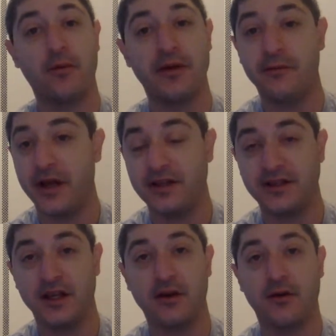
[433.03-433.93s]
That would be
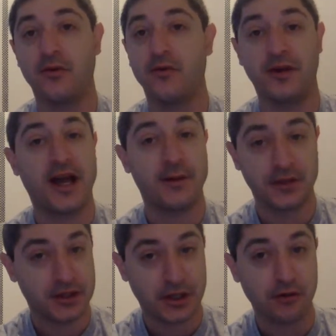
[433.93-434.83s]
amazing.
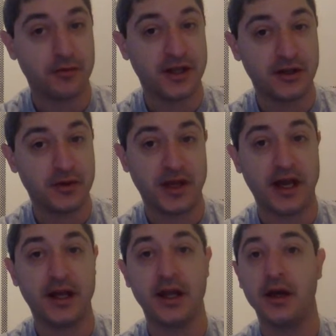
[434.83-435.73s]
We absolutely hope they
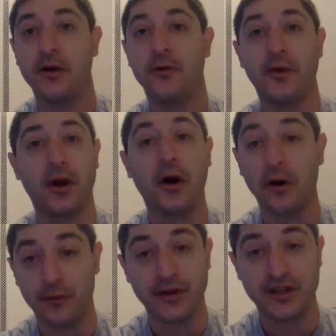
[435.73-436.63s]
do that. We
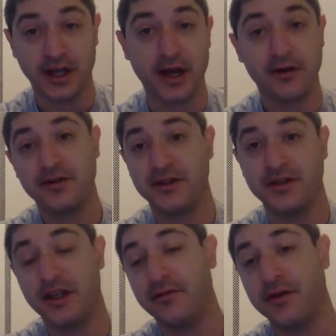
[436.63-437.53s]
are reaching out
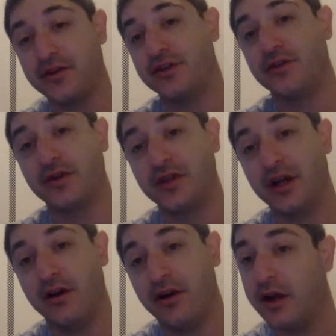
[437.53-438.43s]
to see if there's
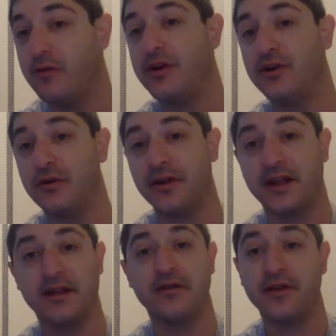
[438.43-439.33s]
interest there, and we do
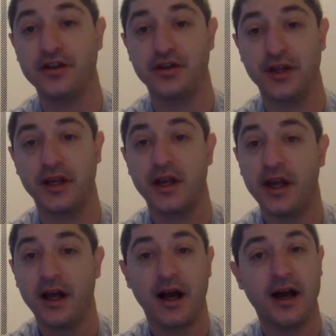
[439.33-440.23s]
think that eventually,
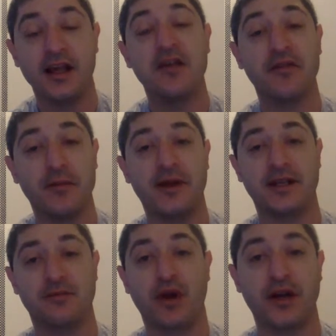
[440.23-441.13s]
uh, even the
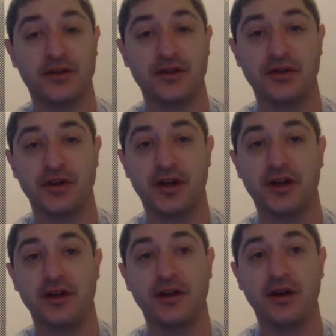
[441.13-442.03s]
biggest browsers are
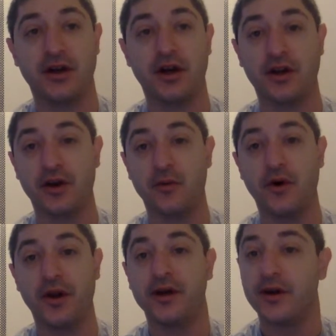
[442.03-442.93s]
gonna are, are gonna
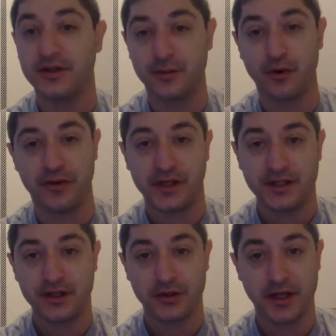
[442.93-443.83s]
want to support the
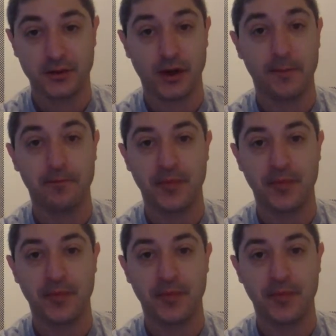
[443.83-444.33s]
decentralized web.